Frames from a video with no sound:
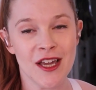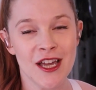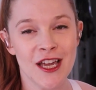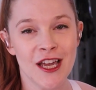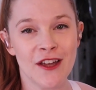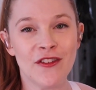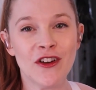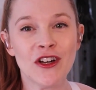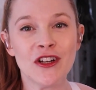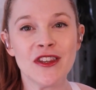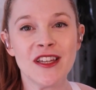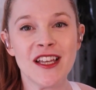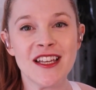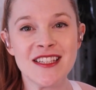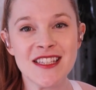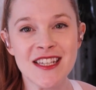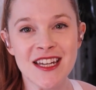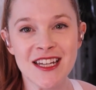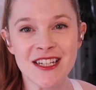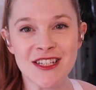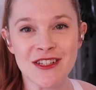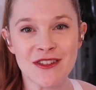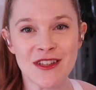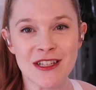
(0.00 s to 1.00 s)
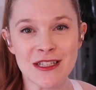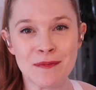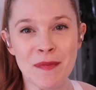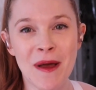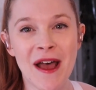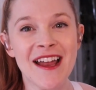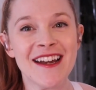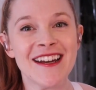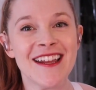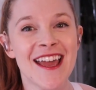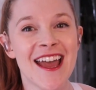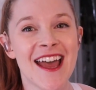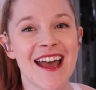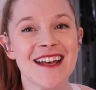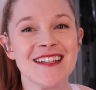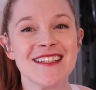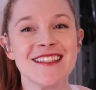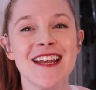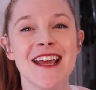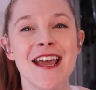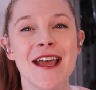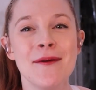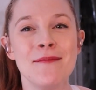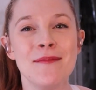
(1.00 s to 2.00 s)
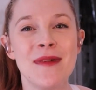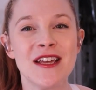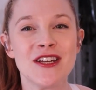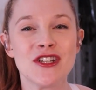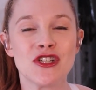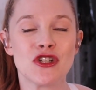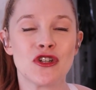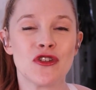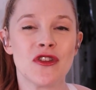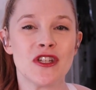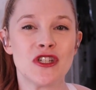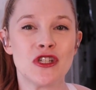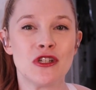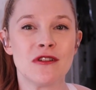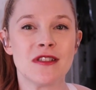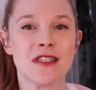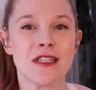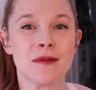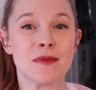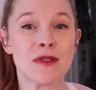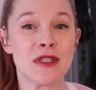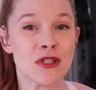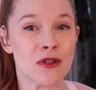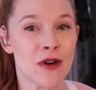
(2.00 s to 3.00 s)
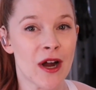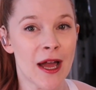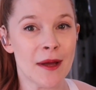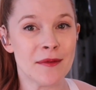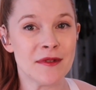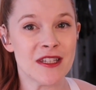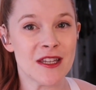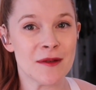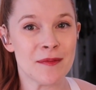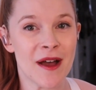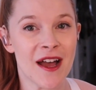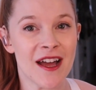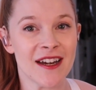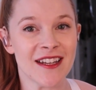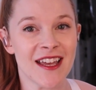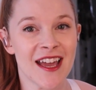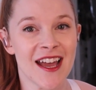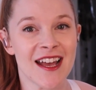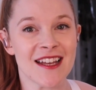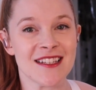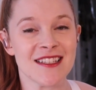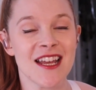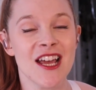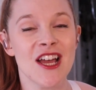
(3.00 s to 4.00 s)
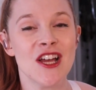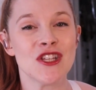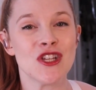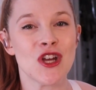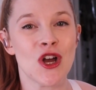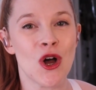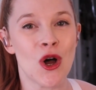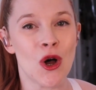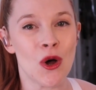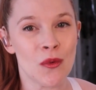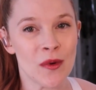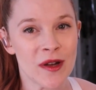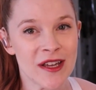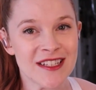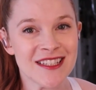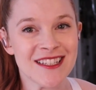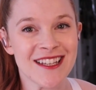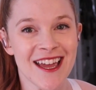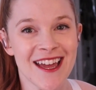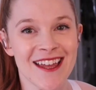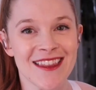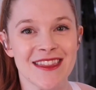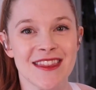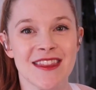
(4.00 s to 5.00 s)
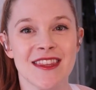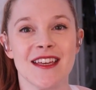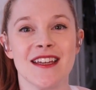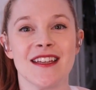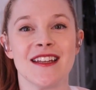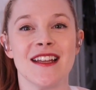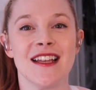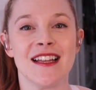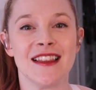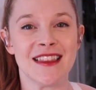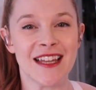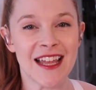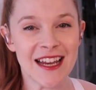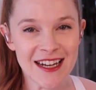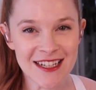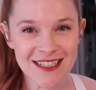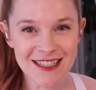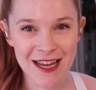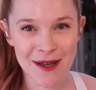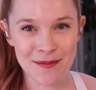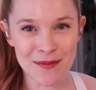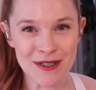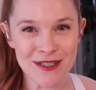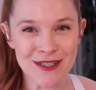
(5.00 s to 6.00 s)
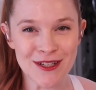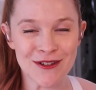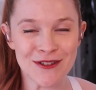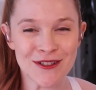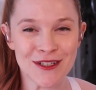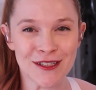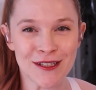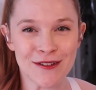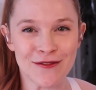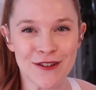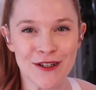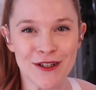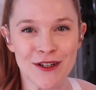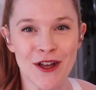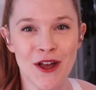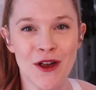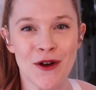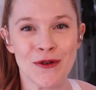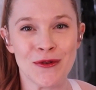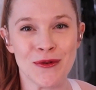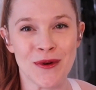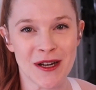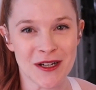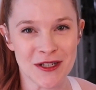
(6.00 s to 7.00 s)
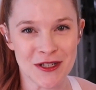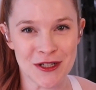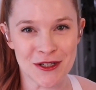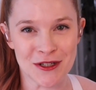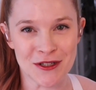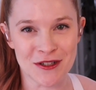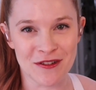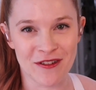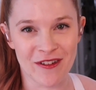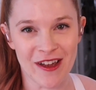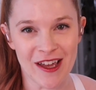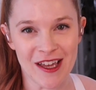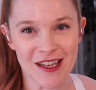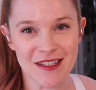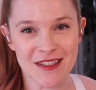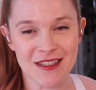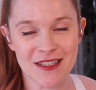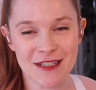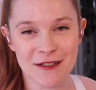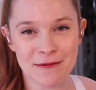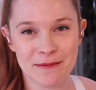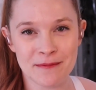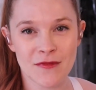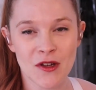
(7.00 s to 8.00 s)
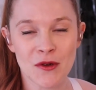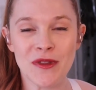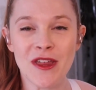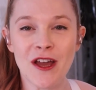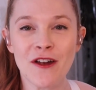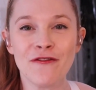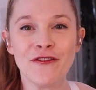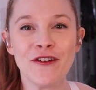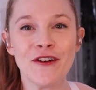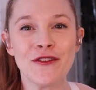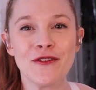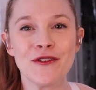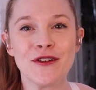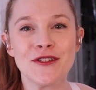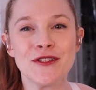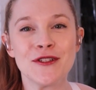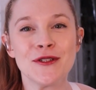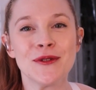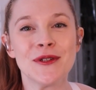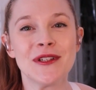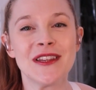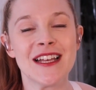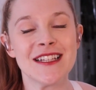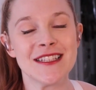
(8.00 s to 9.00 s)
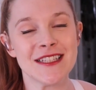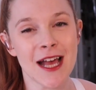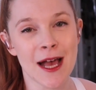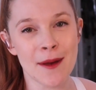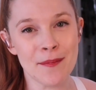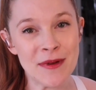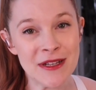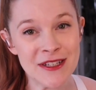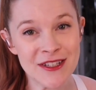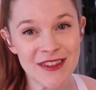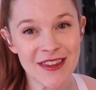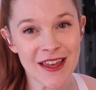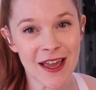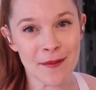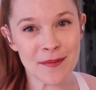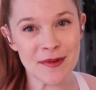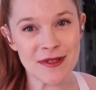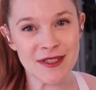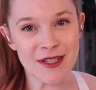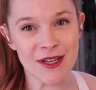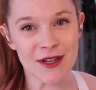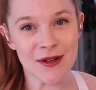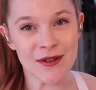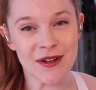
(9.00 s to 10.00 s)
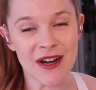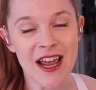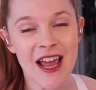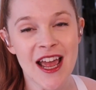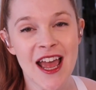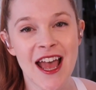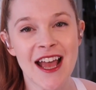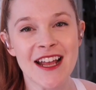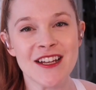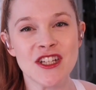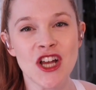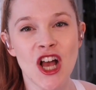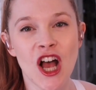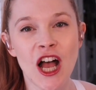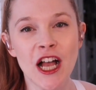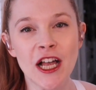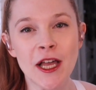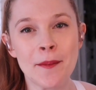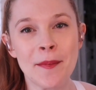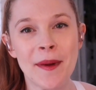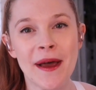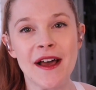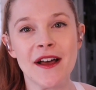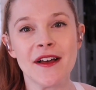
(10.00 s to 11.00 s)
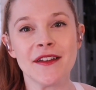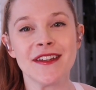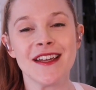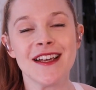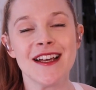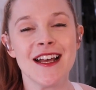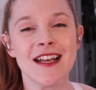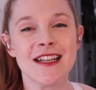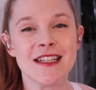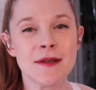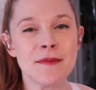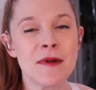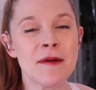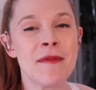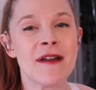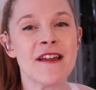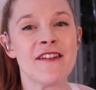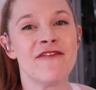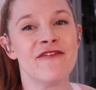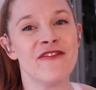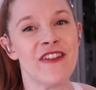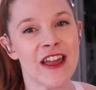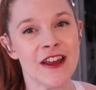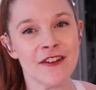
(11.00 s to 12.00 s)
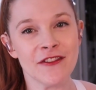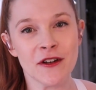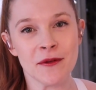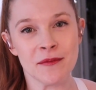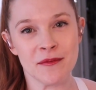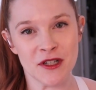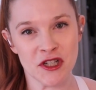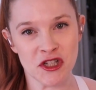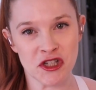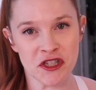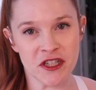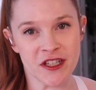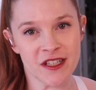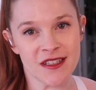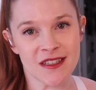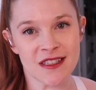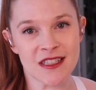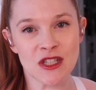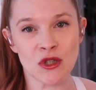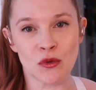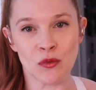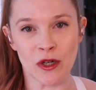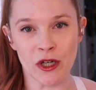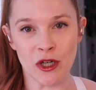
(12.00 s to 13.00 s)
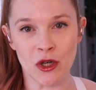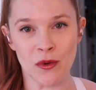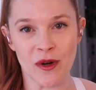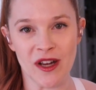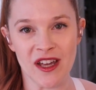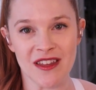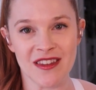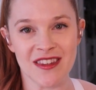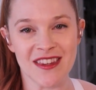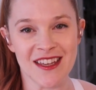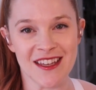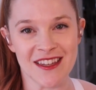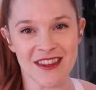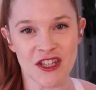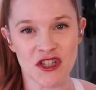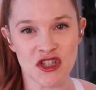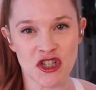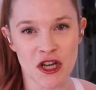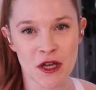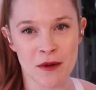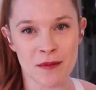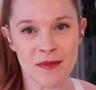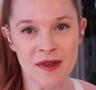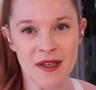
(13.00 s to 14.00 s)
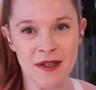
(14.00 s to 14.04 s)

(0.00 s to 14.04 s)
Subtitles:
If you're listening to this podcast, make sure that you subscribe to the podcast to always get the latest episode delivered right to your device. Without further ado, let's hop into the episode and talk about some of my favorite machines to work with in the gym.